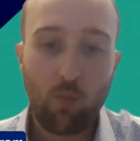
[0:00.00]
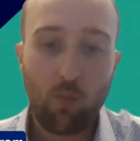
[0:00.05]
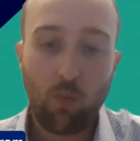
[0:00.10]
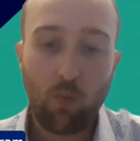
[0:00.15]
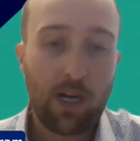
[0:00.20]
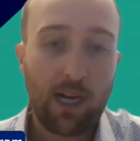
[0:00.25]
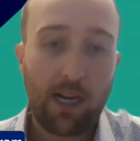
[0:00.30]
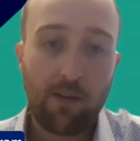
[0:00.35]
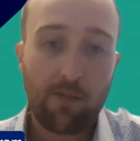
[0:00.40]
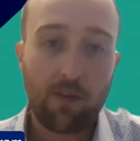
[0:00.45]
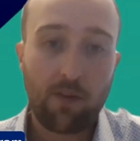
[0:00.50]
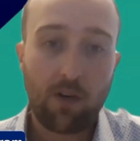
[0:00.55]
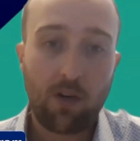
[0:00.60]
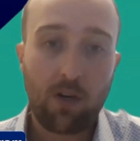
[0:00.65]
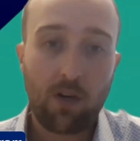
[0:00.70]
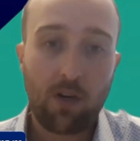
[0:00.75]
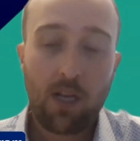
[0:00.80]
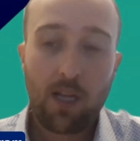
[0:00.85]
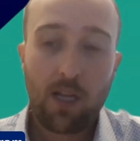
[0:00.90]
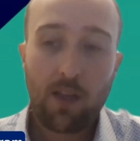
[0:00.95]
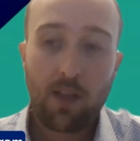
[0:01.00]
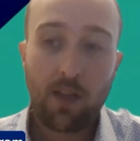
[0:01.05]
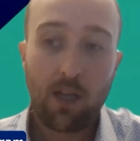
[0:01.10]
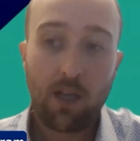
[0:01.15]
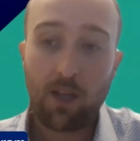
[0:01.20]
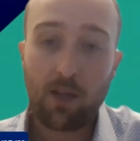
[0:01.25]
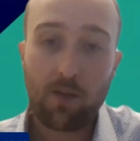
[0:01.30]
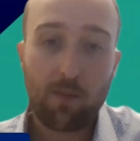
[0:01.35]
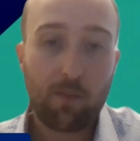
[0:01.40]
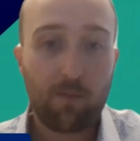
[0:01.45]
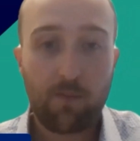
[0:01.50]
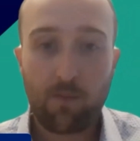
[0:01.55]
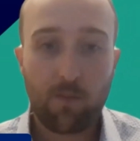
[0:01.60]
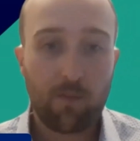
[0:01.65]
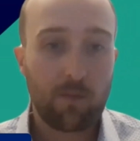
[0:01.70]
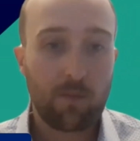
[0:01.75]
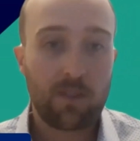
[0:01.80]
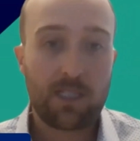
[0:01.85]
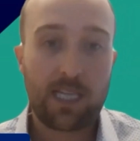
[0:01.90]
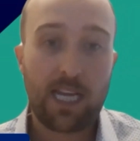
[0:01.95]
whatever,
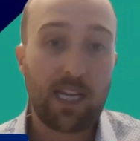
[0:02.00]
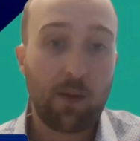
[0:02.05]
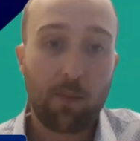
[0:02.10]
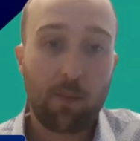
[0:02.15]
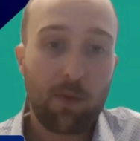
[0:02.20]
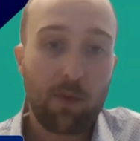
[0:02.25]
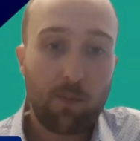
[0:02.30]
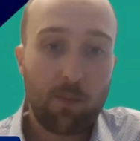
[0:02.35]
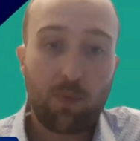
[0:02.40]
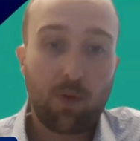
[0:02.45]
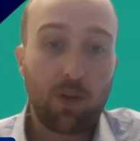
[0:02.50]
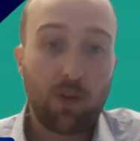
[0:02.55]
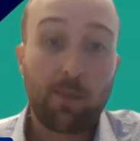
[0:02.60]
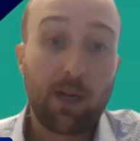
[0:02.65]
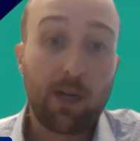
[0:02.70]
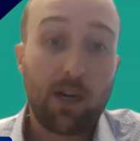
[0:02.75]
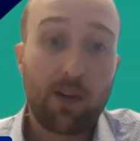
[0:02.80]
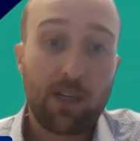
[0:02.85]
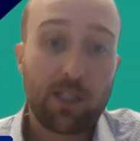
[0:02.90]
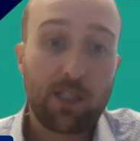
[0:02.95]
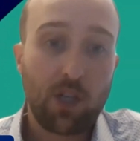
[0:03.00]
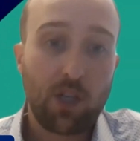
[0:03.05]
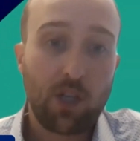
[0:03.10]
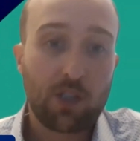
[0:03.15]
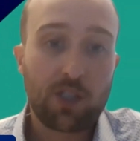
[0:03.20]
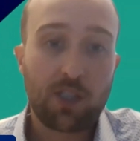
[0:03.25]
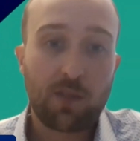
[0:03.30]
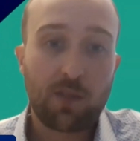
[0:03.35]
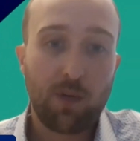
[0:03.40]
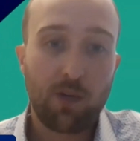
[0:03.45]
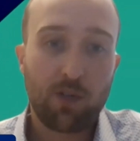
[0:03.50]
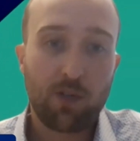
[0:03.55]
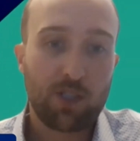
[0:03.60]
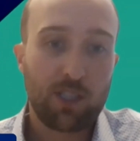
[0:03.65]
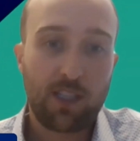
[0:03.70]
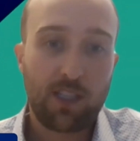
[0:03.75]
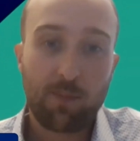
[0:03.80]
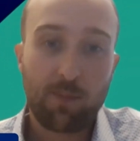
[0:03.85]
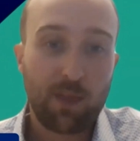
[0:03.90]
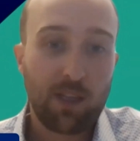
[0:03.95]
take a preliminary injunction
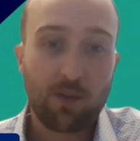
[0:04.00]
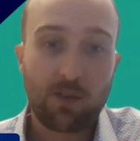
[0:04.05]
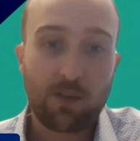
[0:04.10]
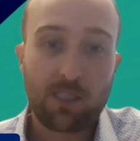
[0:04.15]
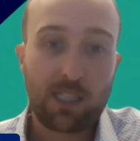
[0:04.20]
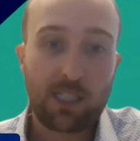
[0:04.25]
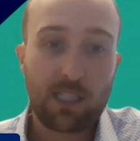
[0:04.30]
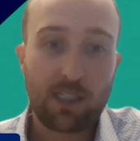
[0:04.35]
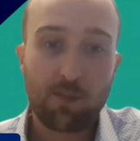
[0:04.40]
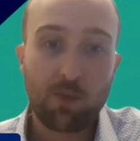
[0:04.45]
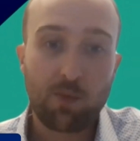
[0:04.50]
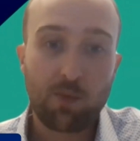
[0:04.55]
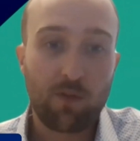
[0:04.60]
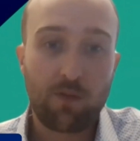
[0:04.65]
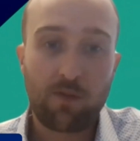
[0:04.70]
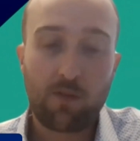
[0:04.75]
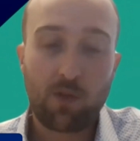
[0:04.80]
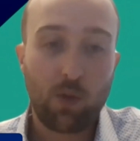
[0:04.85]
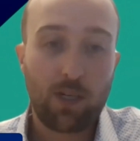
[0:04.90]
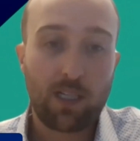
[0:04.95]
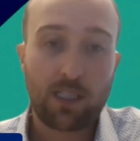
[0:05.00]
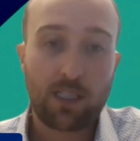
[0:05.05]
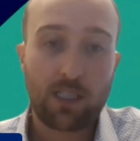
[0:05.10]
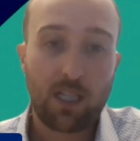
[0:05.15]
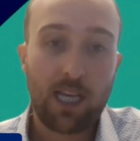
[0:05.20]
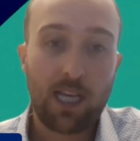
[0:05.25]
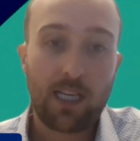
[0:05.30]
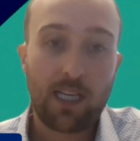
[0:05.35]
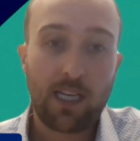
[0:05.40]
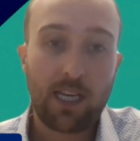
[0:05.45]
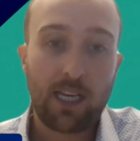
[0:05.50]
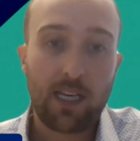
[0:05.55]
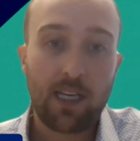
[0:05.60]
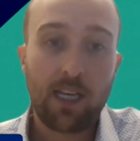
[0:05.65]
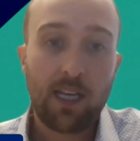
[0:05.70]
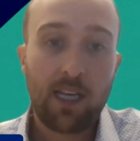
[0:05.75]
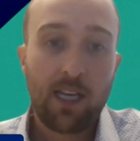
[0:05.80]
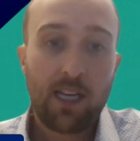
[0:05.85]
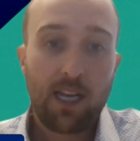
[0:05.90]
motion. Those things move quick as lightning.